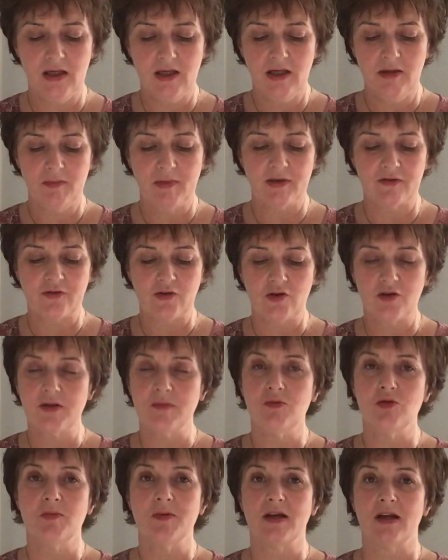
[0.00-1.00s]
But for the
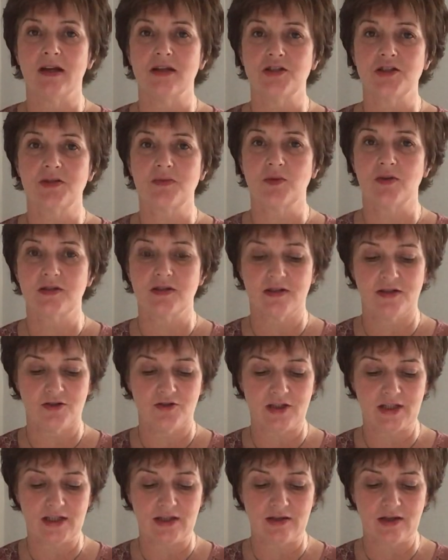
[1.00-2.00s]
moment, I just wanted to
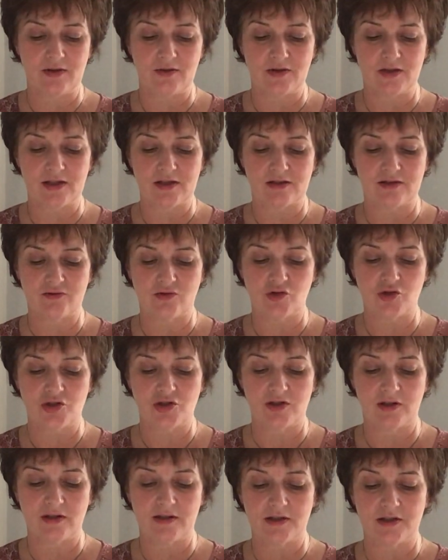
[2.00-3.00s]
read you out this
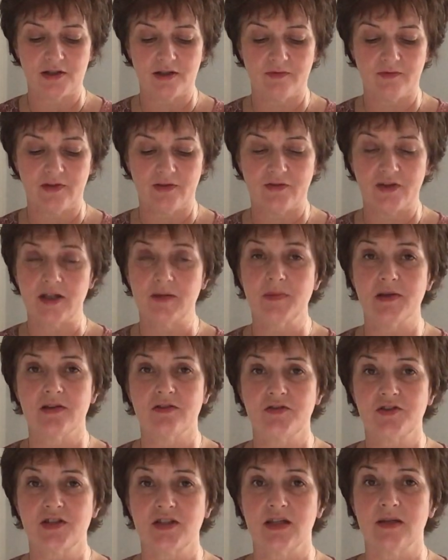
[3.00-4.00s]
devotional, and there's a fair bit
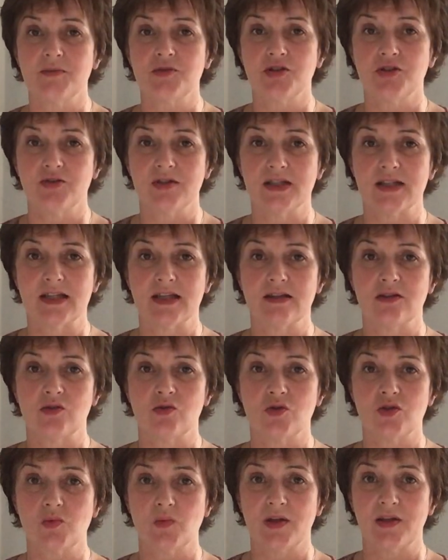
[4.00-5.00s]
of scripture reading that
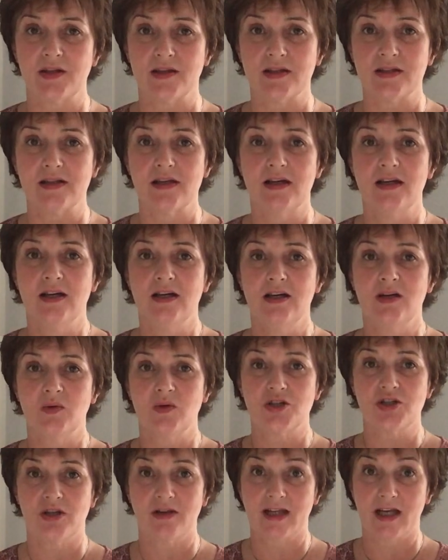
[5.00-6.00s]
goes with it,
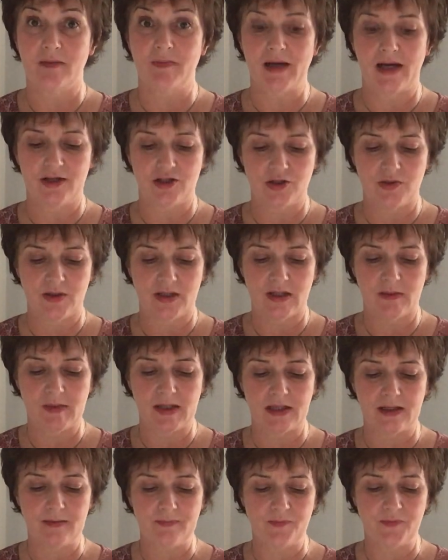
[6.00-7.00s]
which I'll get back to in a
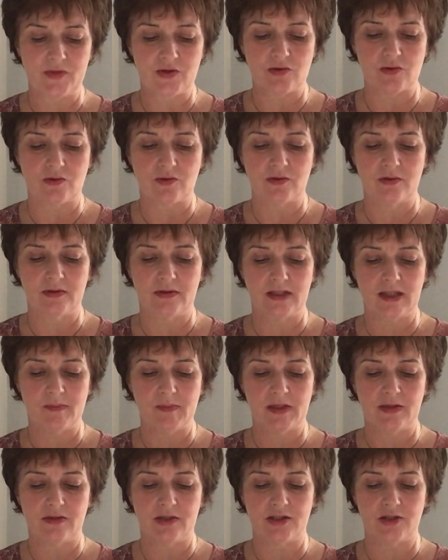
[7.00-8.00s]
minute. So let
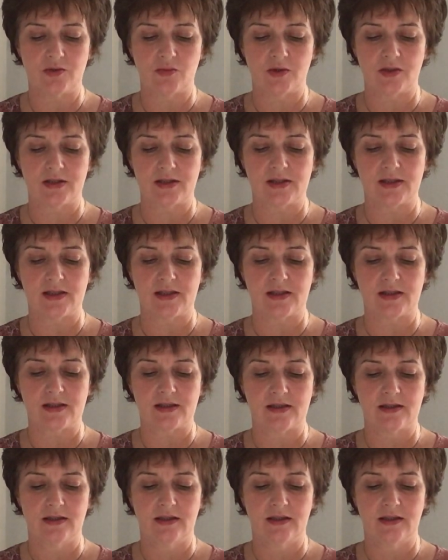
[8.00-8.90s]
me read you what it says.